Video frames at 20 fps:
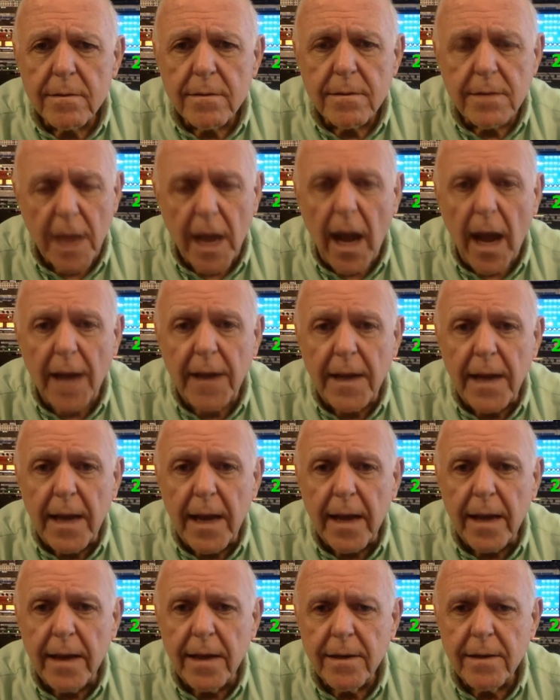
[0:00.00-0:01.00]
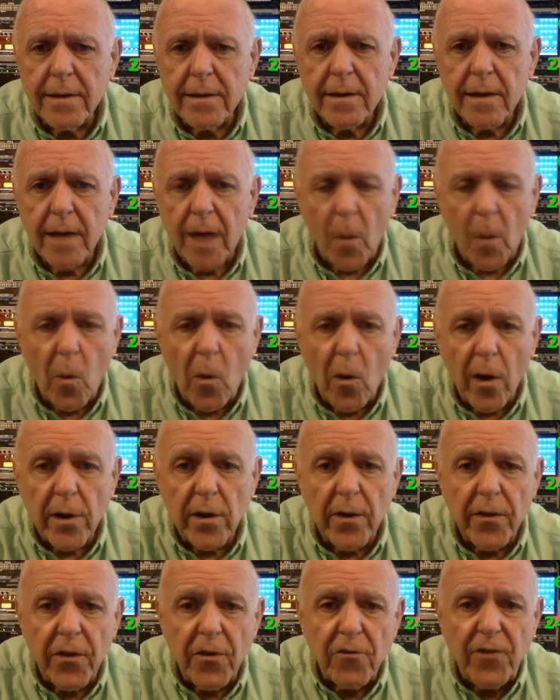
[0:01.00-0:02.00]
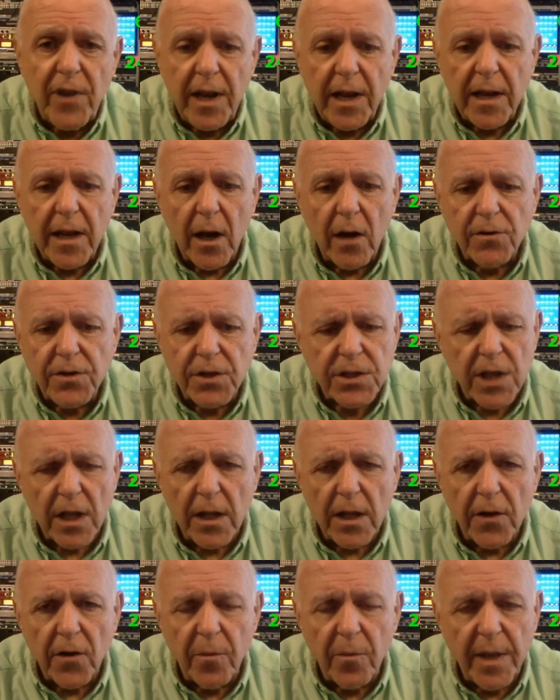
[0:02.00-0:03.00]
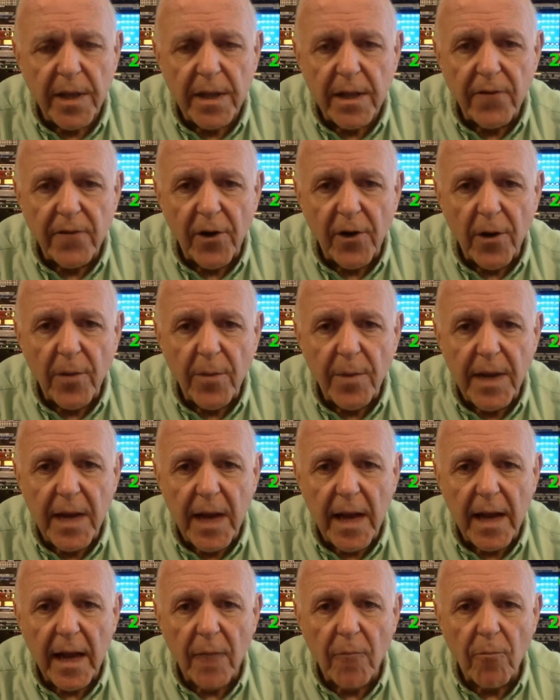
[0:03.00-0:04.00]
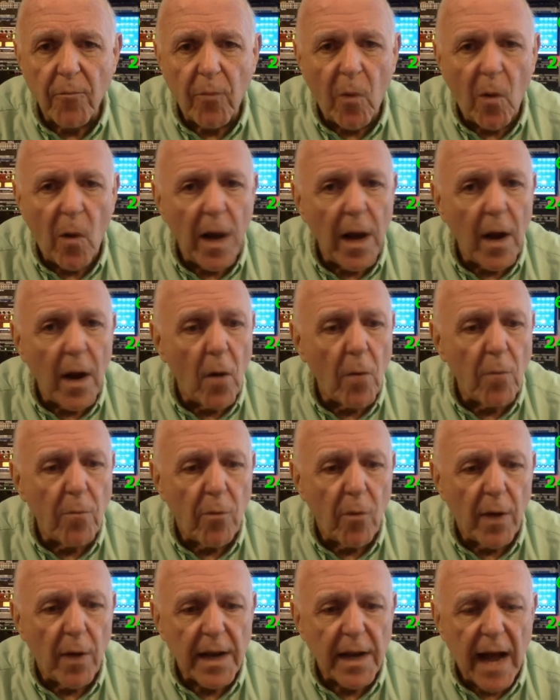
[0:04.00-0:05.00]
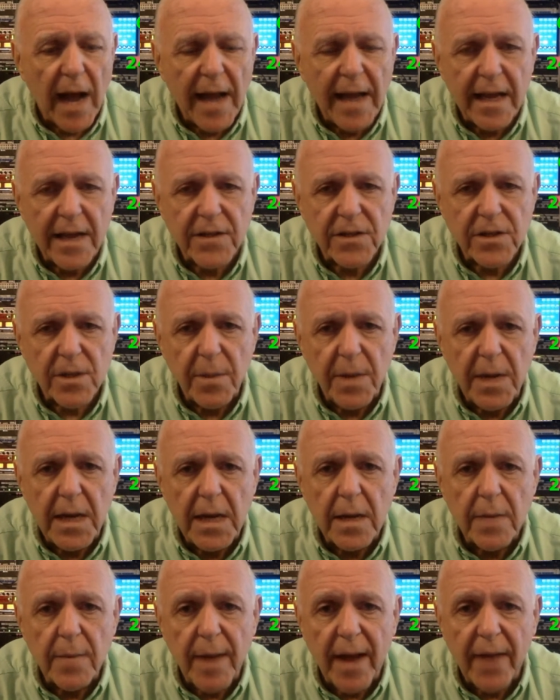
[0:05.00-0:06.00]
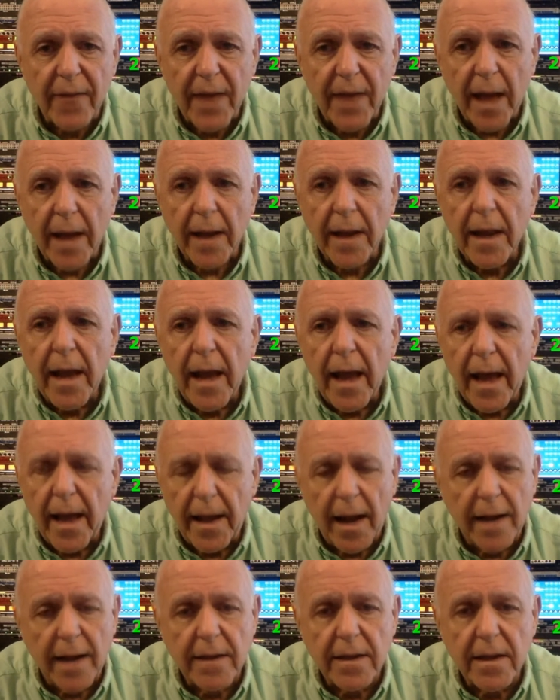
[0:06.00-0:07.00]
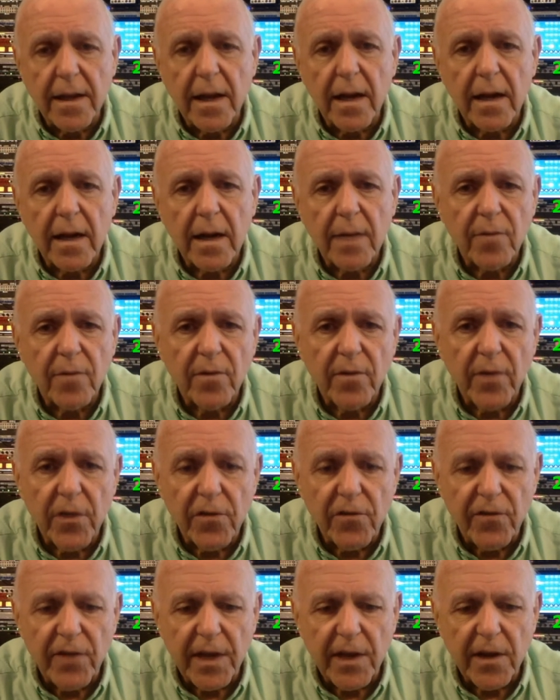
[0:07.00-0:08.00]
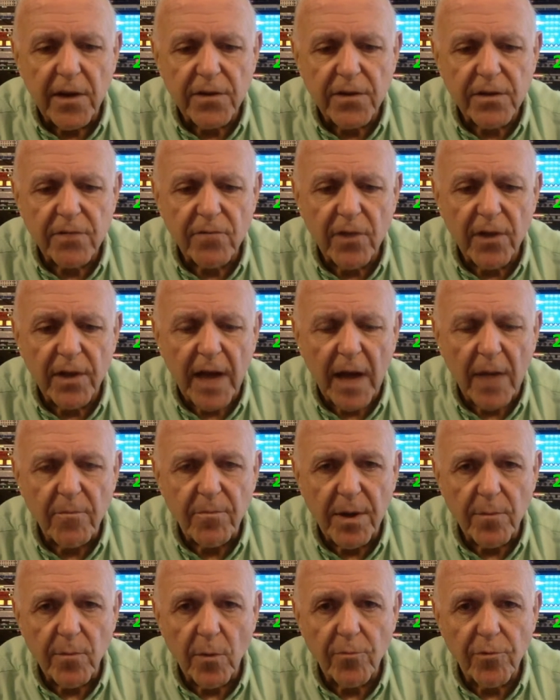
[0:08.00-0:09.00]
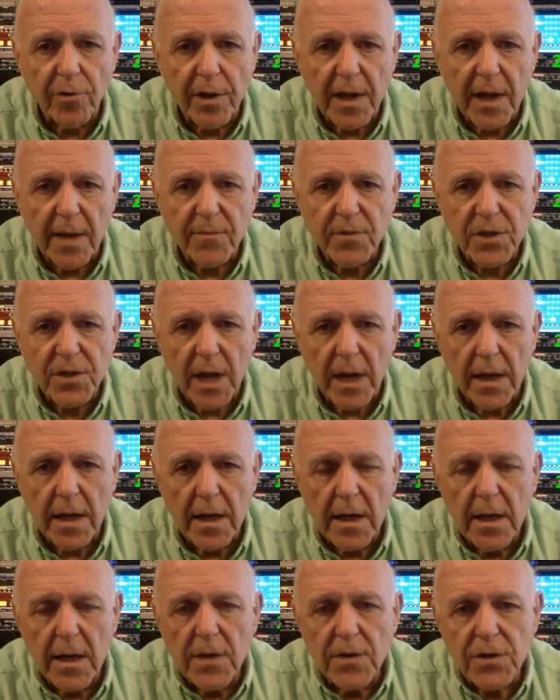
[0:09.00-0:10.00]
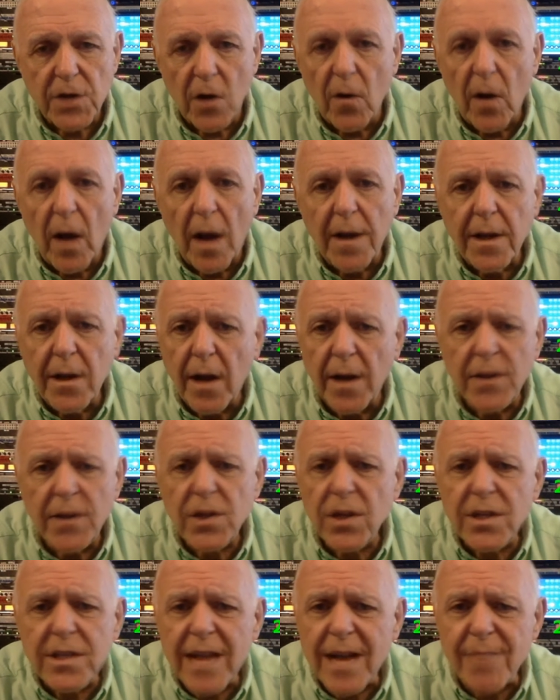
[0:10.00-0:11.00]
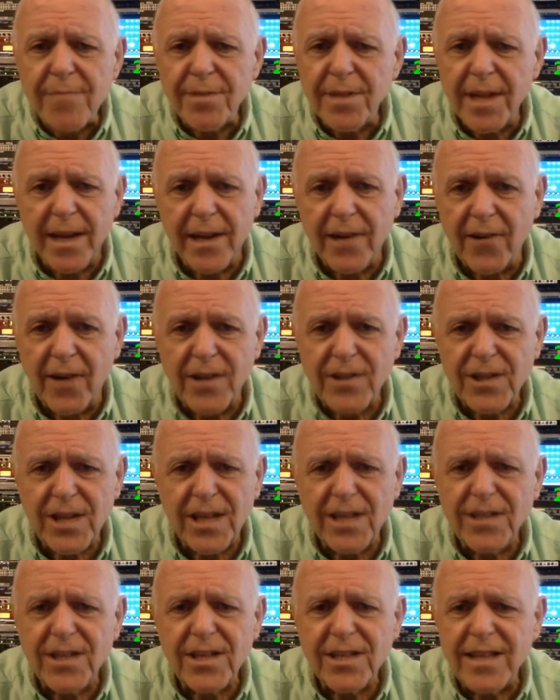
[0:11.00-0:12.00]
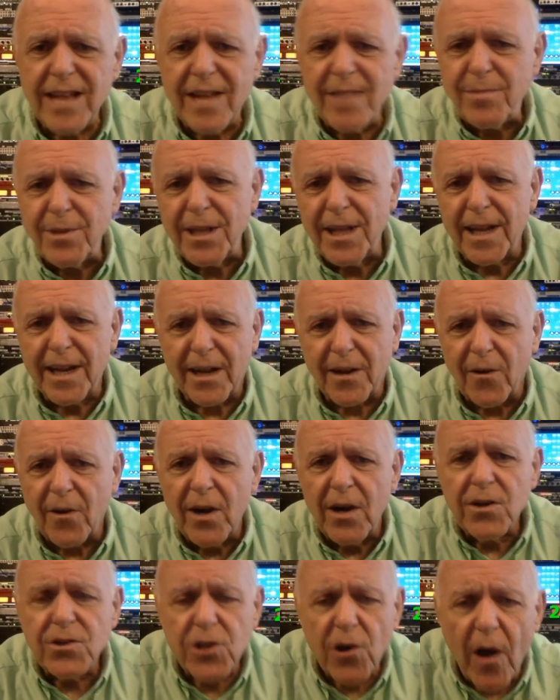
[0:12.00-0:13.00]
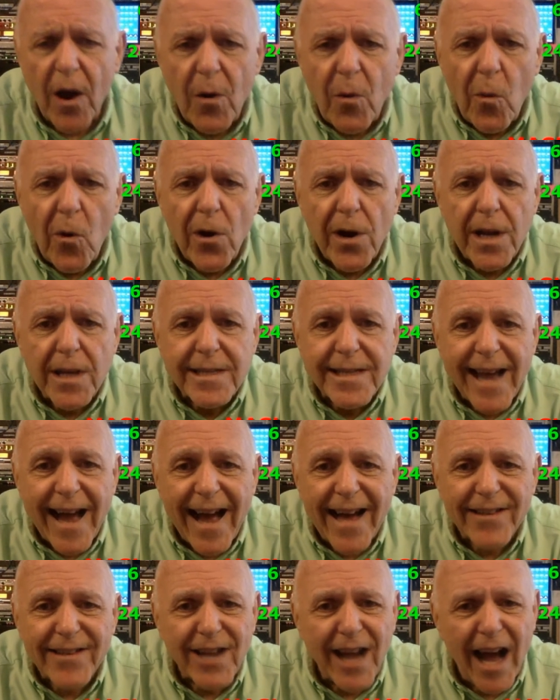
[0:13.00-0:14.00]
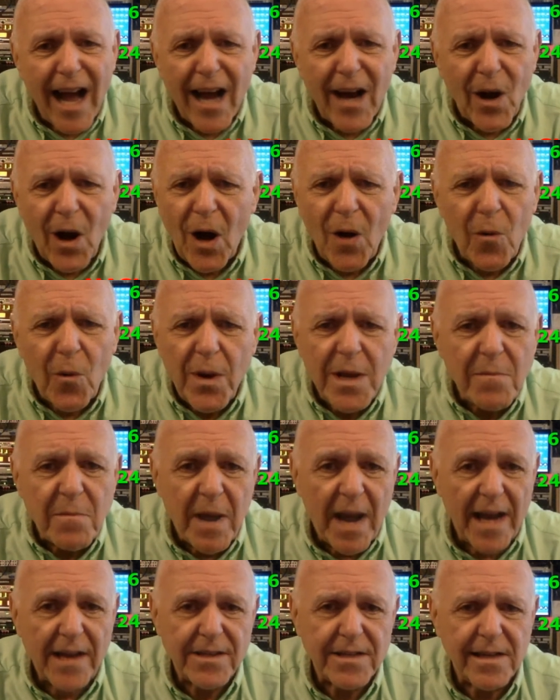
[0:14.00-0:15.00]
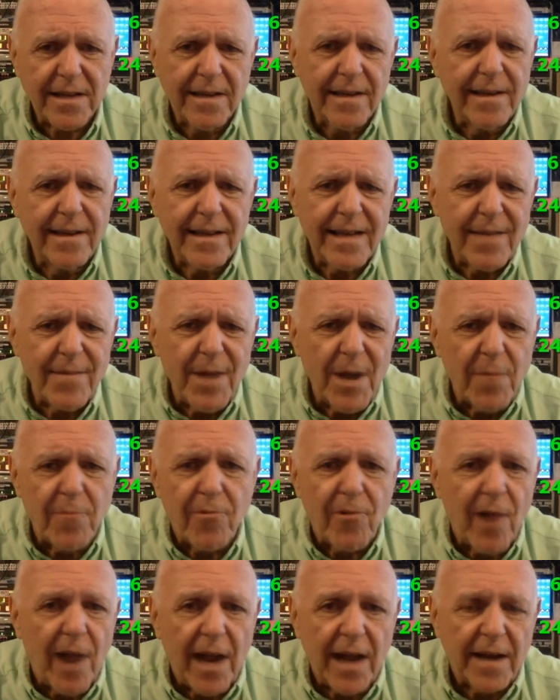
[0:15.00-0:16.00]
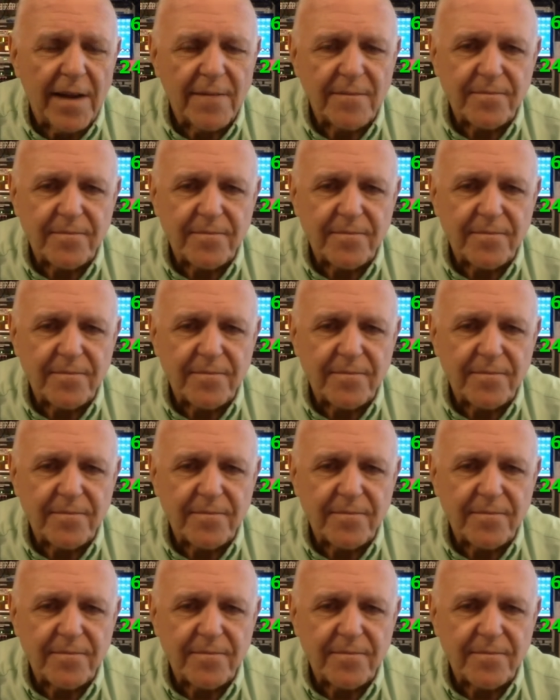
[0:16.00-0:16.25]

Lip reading: Yeah, I did. I wore it on the video just a little bit in the very beginning, and boy, oh boy, did I get some heat about that. And I did a couple of other videos that really got people pretty upset. So, this is non-political. I said this is non-political. So I wore it as a Halloween mask. Give me a break.